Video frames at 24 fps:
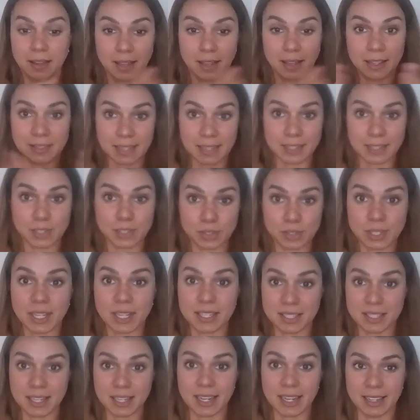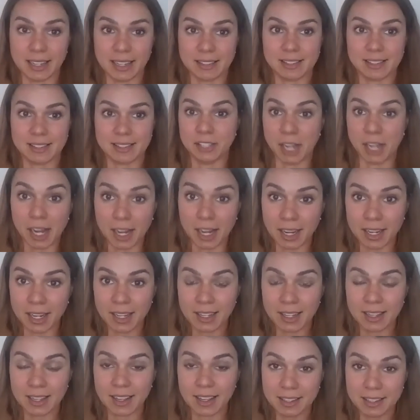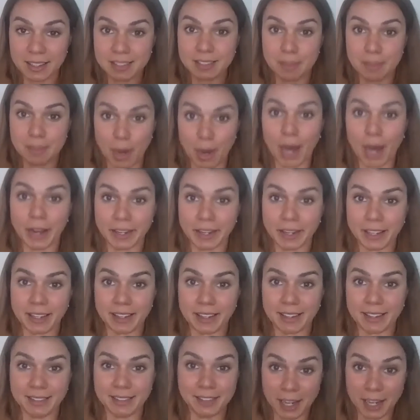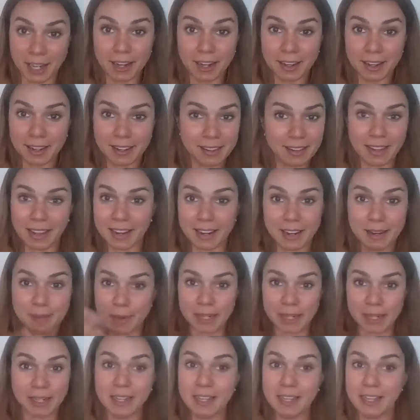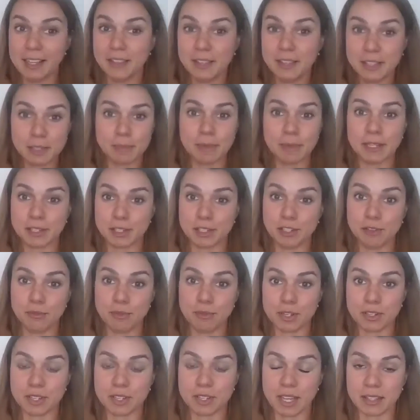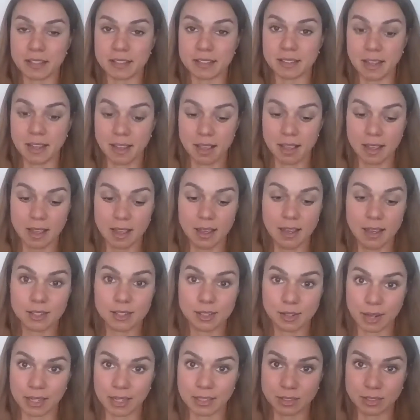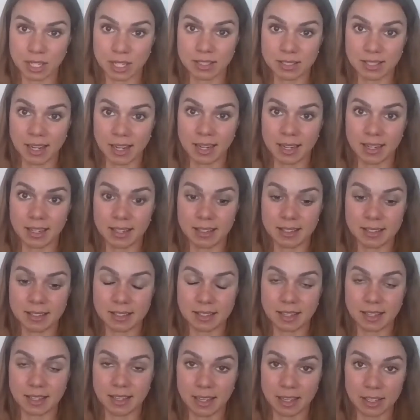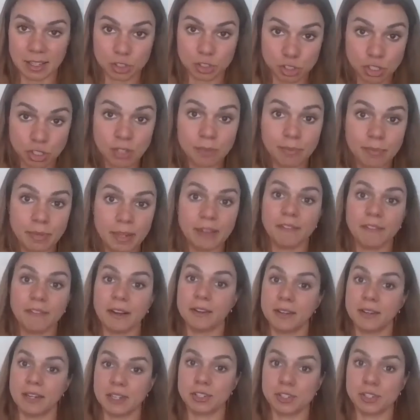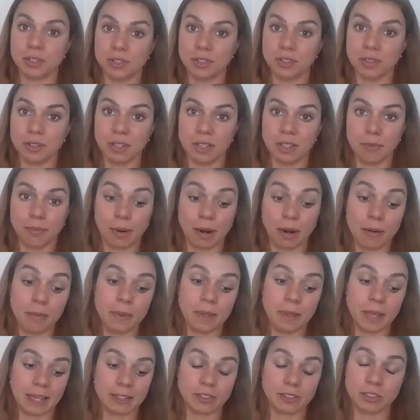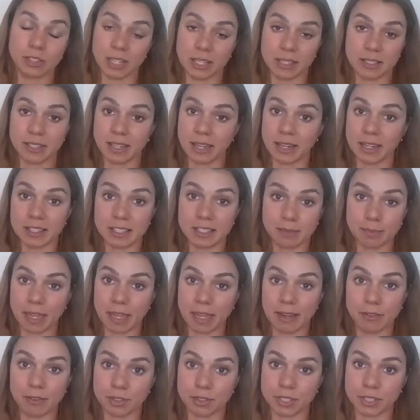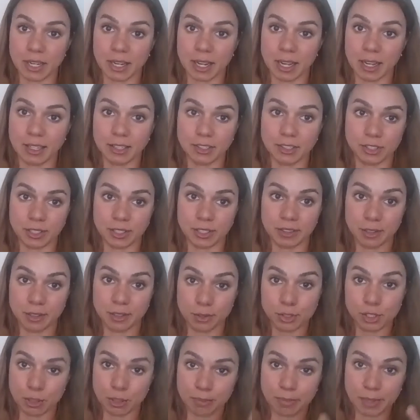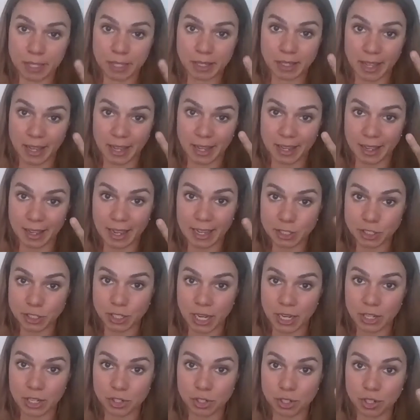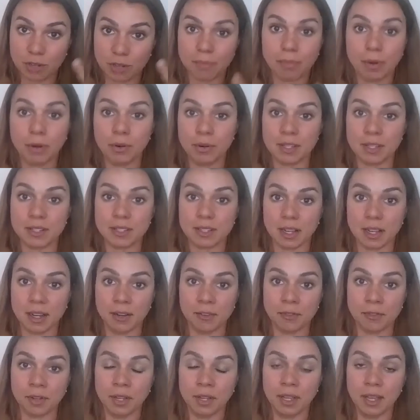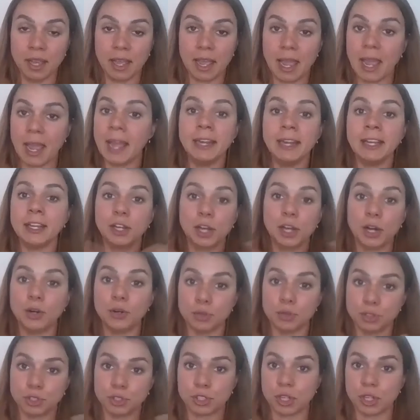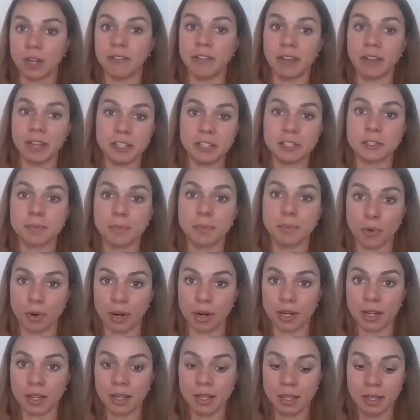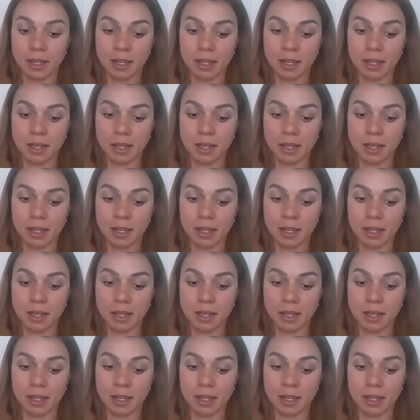is exercise science. Duh, it's the body. Duh, mm-hmm. Like, come on, this makes too much sense. So exercise science should be a foundational, you know, probably exercise science and behavioral psychology. Those should be like educational components of any coach of any sport.